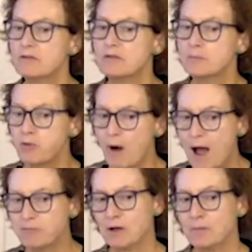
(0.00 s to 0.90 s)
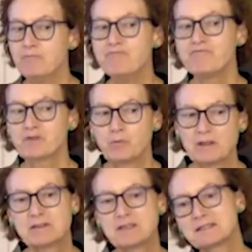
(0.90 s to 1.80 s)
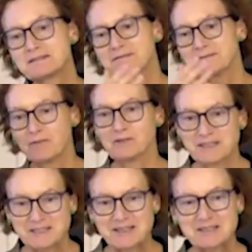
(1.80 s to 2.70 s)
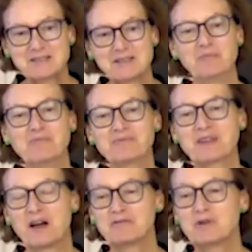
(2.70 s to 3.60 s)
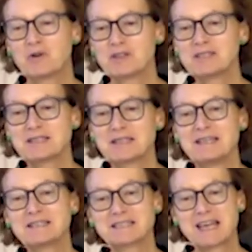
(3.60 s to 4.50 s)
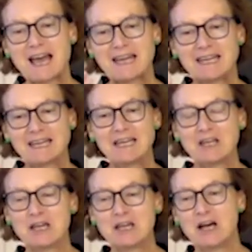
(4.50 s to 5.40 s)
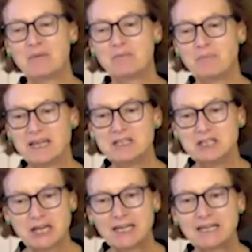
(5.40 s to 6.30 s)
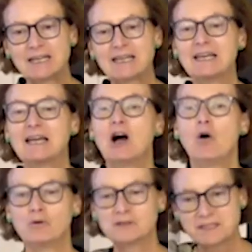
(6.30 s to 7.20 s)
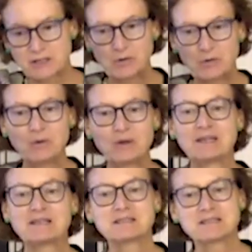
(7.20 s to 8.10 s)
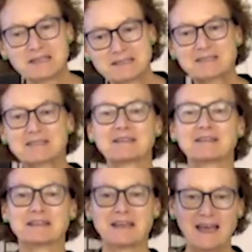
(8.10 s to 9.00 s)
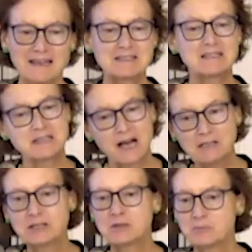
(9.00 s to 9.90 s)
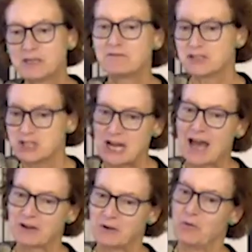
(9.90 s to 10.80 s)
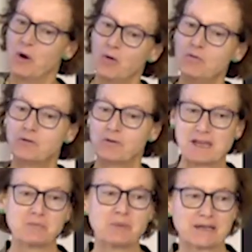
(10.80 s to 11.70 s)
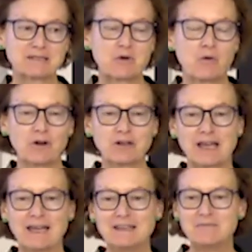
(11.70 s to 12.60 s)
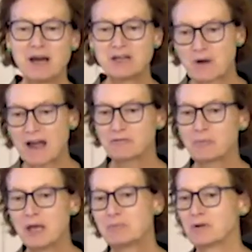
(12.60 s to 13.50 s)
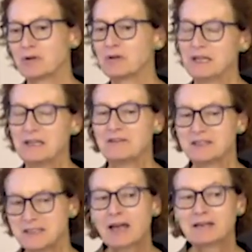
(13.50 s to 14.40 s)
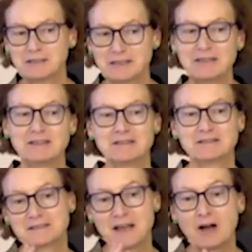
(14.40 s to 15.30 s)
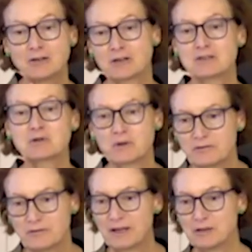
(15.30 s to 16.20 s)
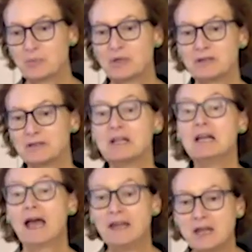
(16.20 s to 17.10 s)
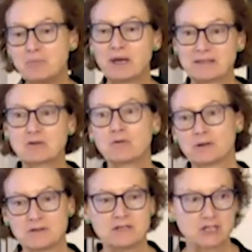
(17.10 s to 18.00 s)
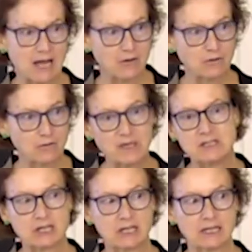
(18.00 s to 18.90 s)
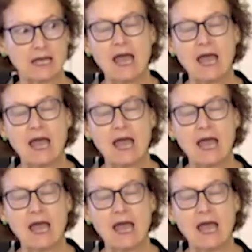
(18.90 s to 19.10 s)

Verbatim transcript: the problem with this lovely system, of course, is that Beijing also sits as a little bit of a shadow over the apex court. And in my draft paper, the title is Hong Kong's Court of Final Appeal, an apex court in the shadow of Beijing.